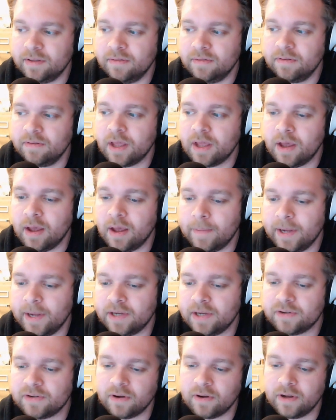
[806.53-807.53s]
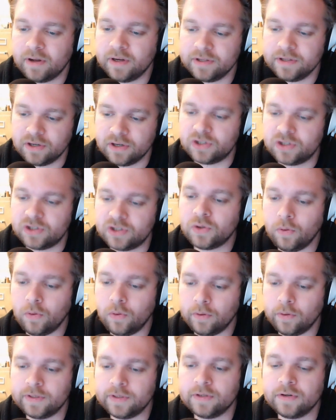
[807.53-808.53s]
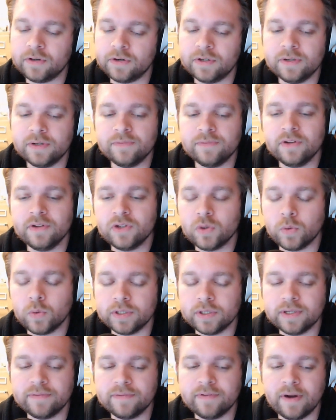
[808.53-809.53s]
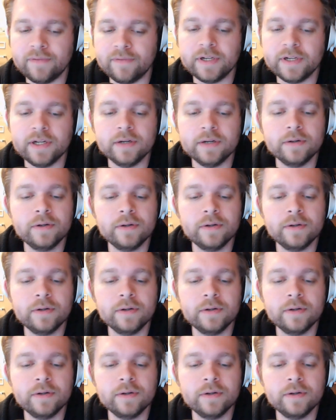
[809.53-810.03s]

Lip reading: Patreon is their sole source of revenue.